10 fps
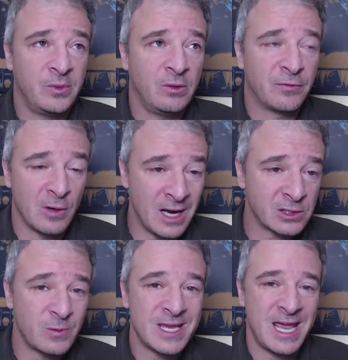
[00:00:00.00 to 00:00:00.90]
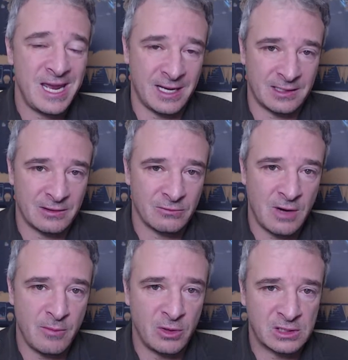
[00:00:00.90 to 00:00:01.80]
For us, we can't,
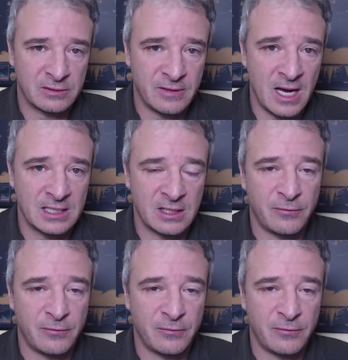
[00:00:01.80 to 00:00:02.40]
right? Most of us,